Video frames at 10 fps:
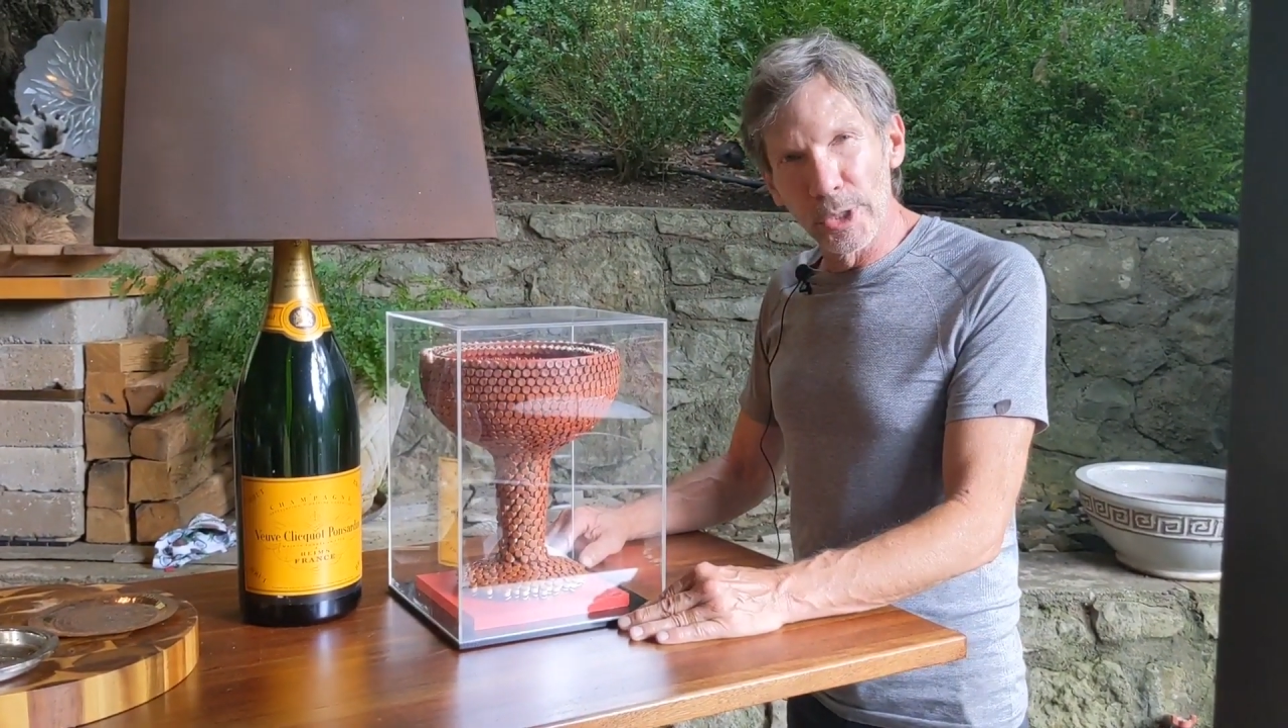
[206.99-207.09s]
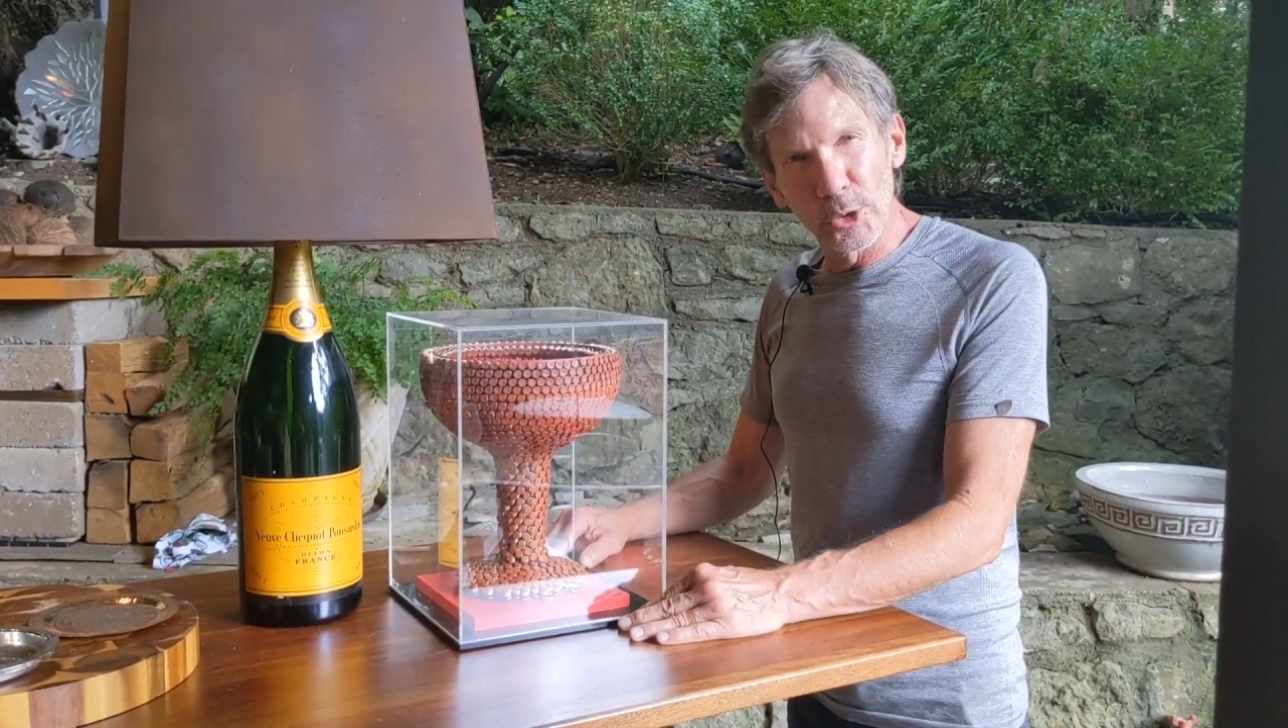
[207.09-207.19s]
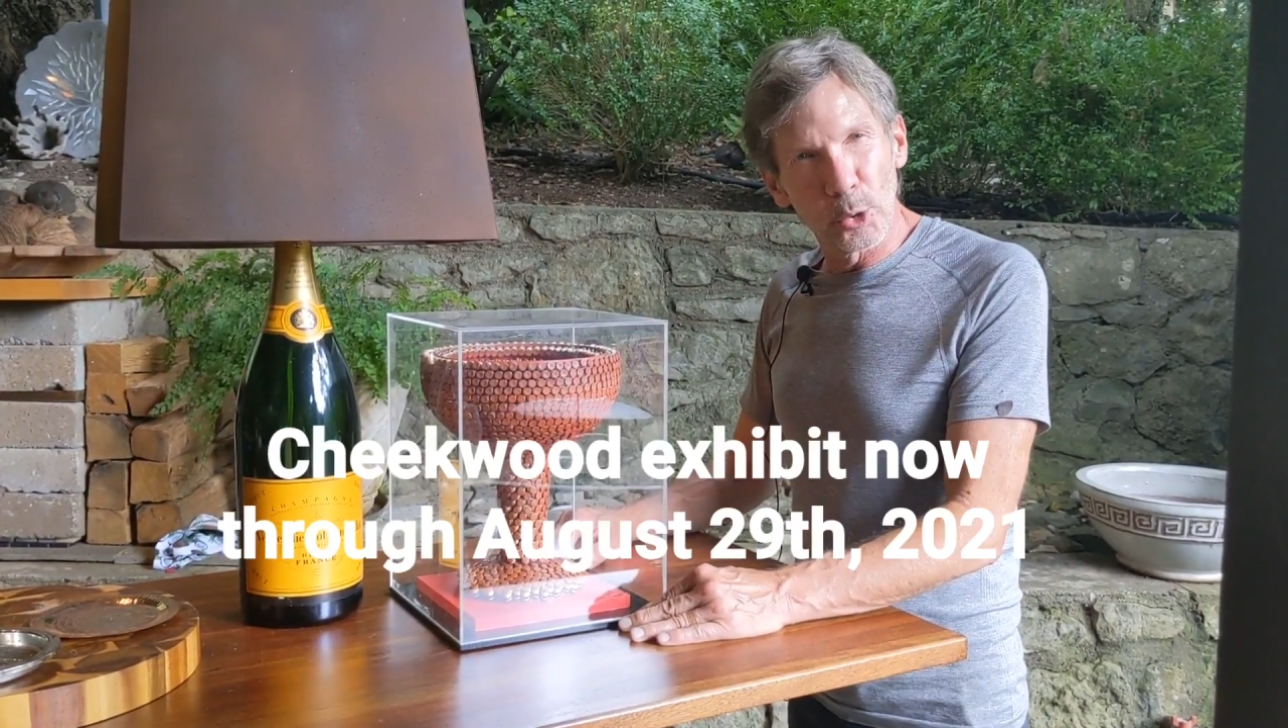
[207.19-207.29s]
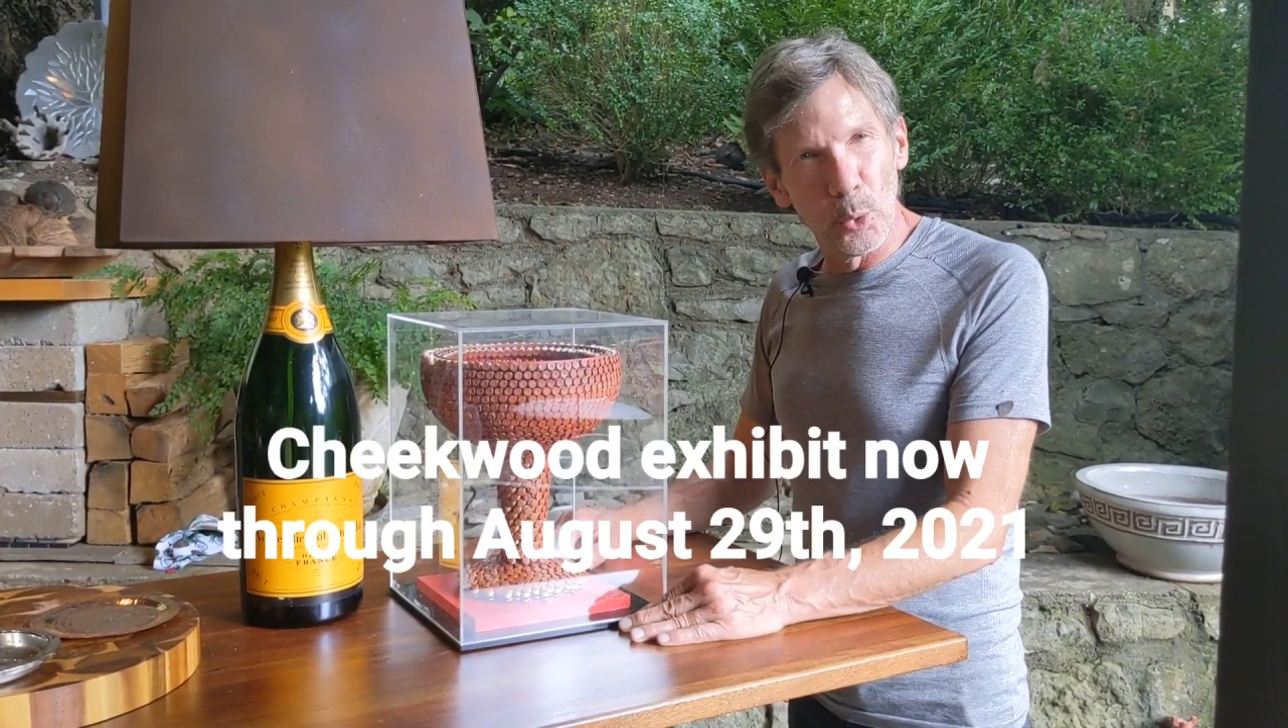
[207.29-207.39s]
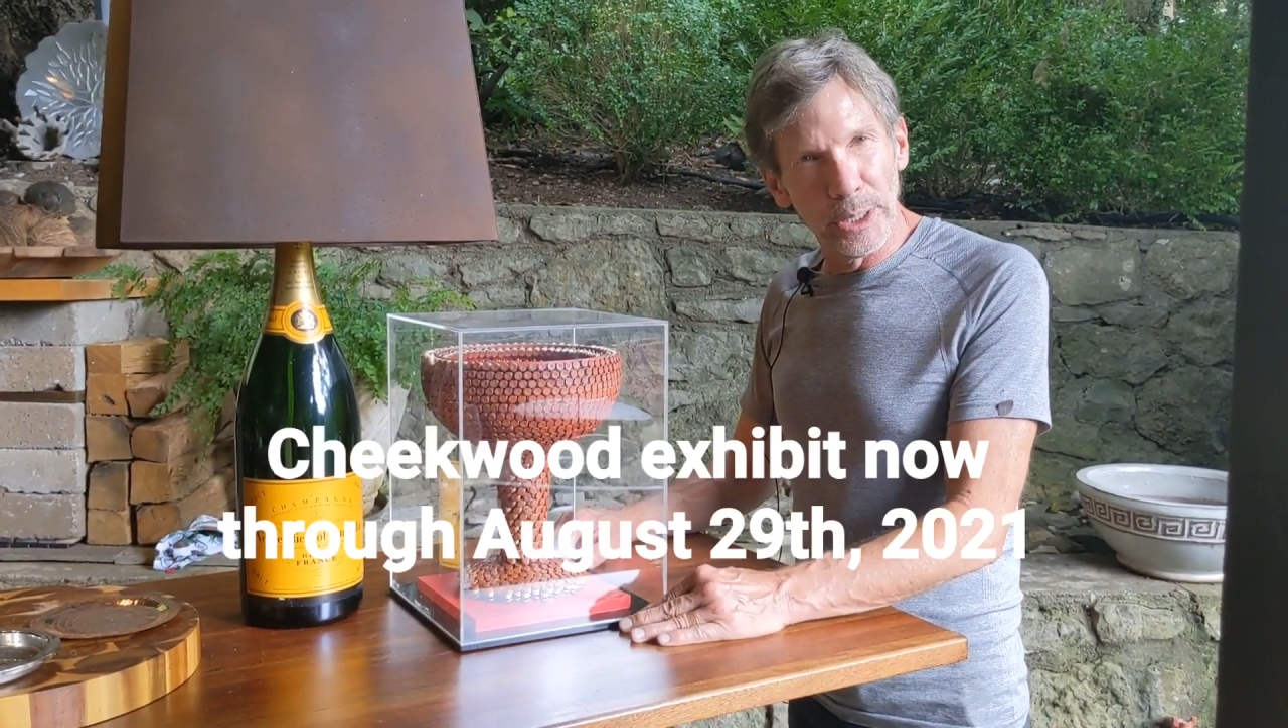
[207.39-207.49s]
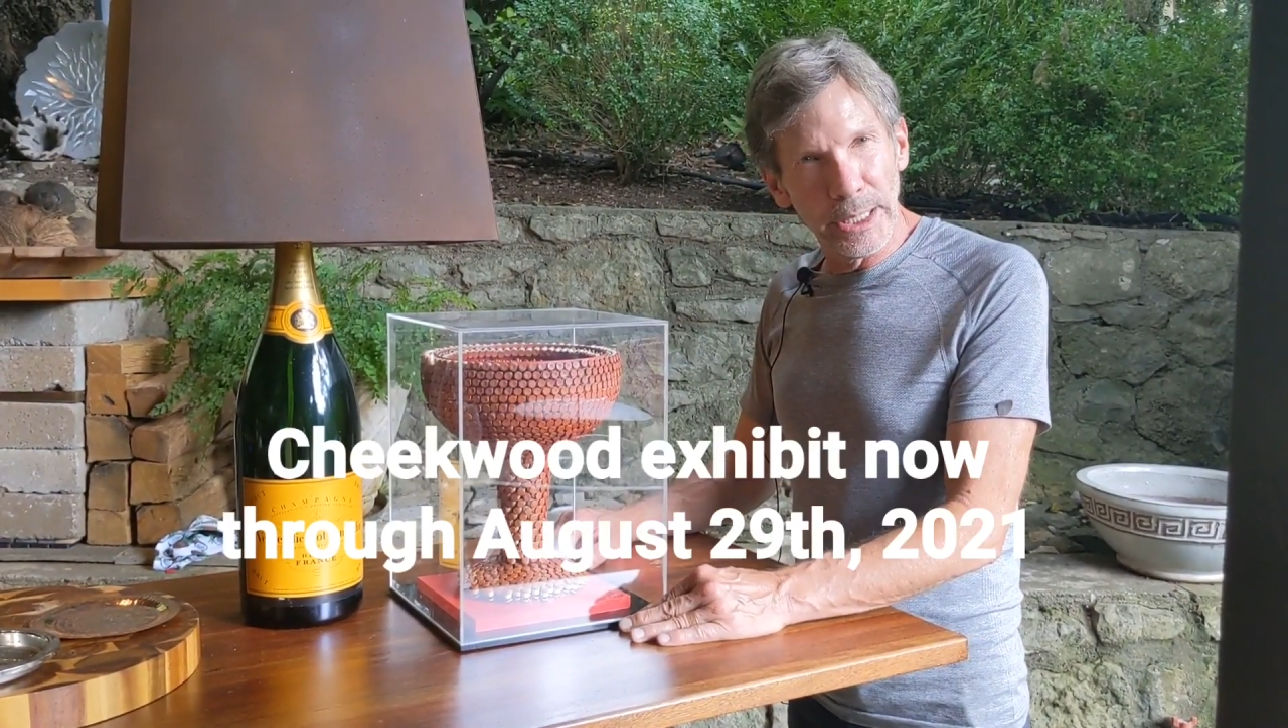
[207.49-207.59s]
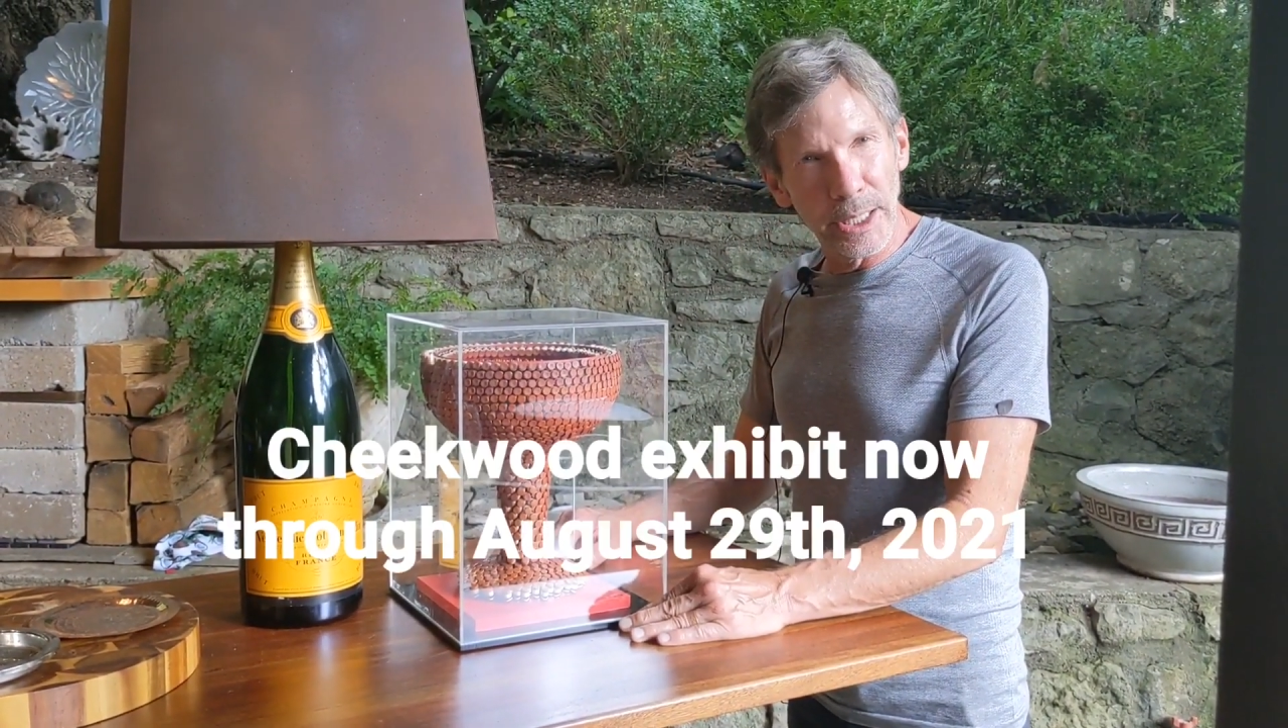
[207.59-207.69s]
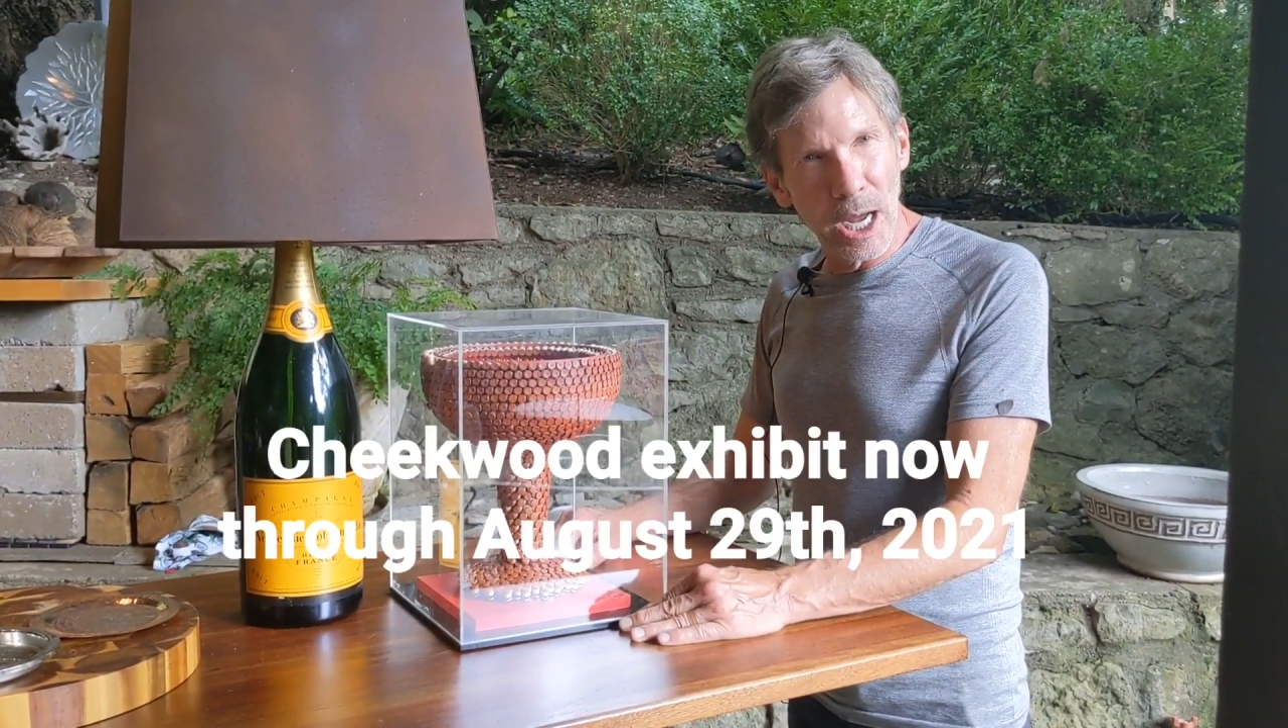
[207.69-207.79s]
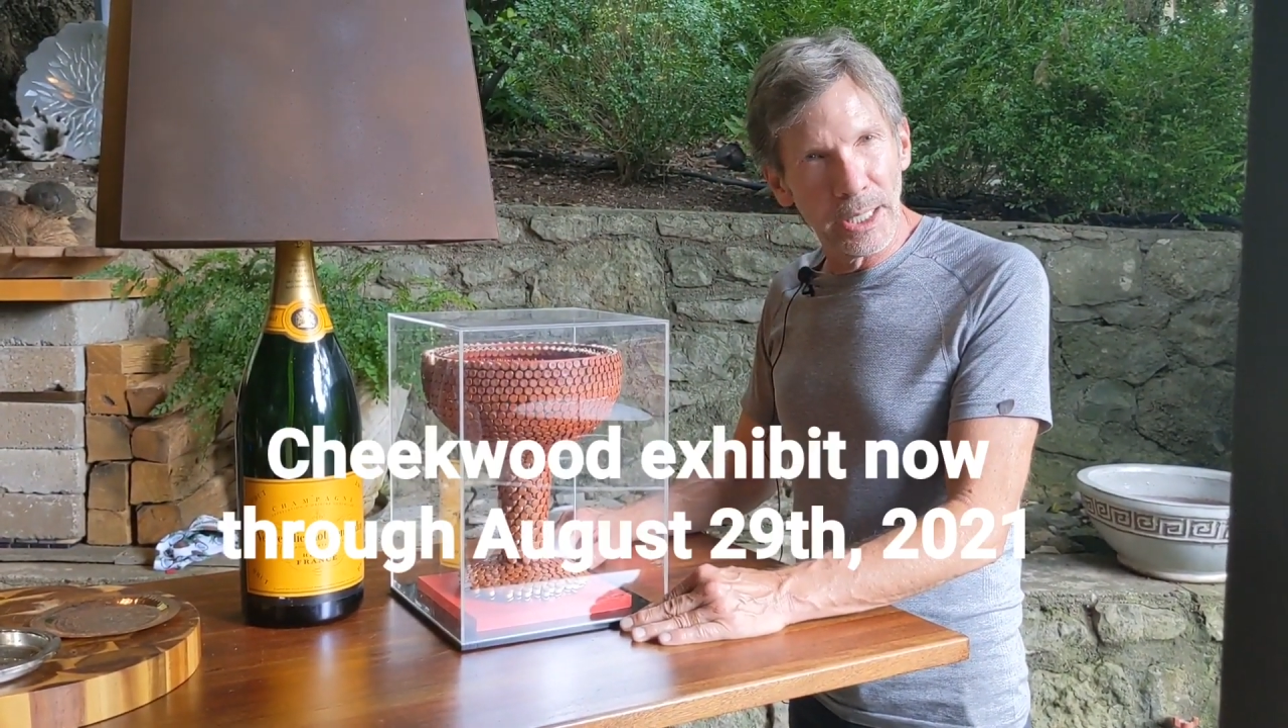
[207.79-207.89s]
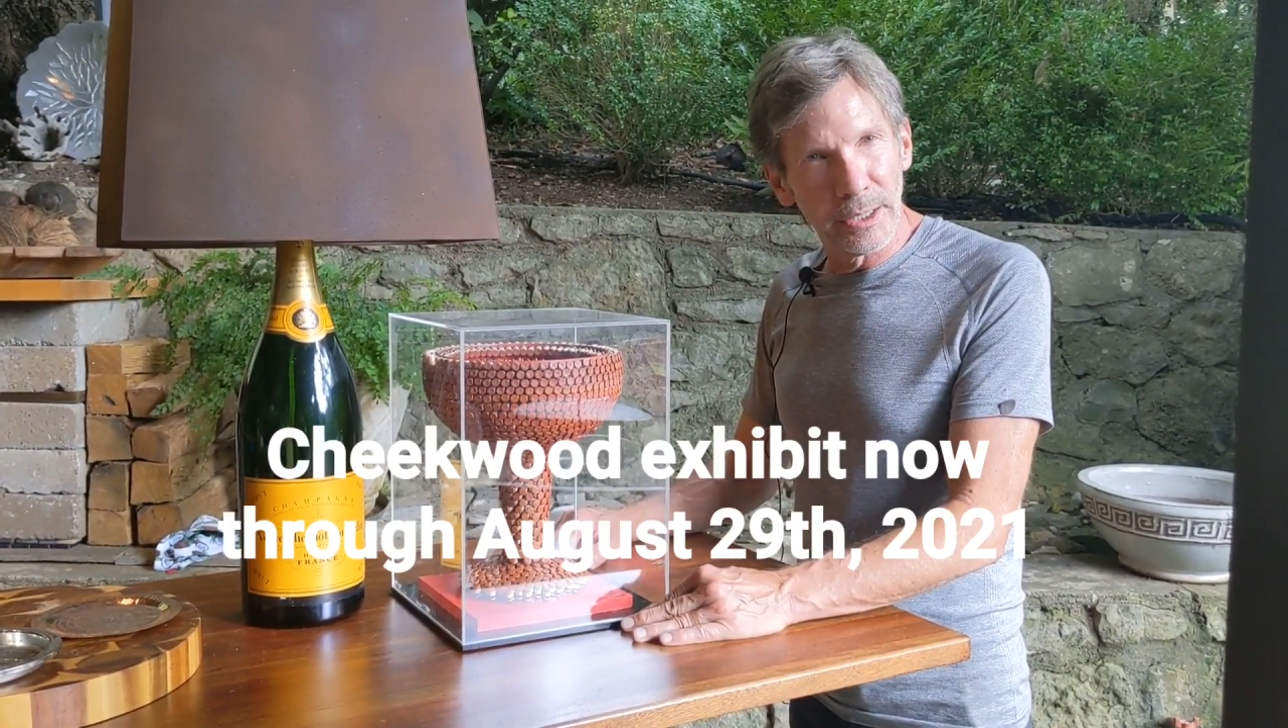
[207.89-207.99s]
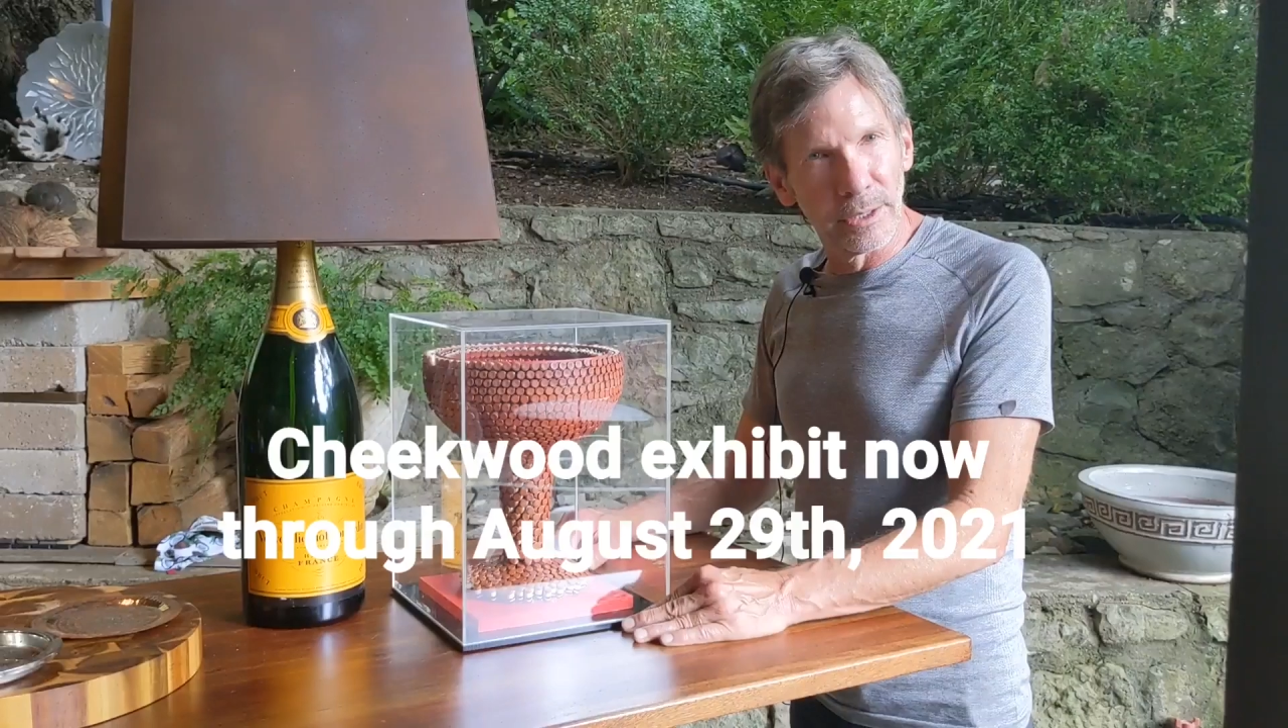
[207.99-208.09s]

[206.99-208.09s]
29th